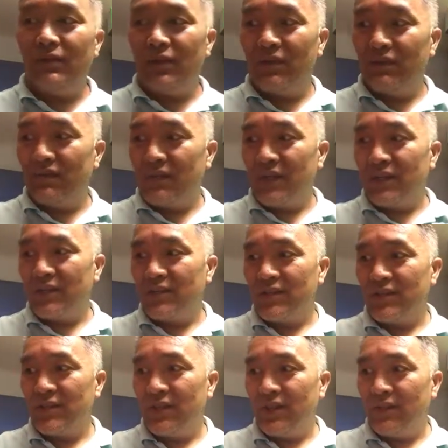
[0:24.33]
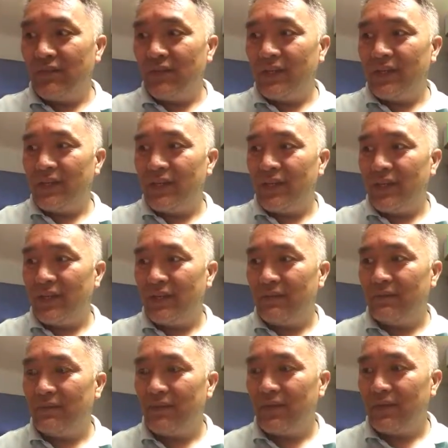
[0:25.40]
malfunction every
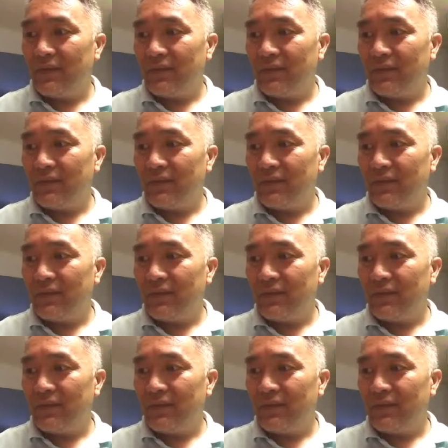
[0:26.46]
time,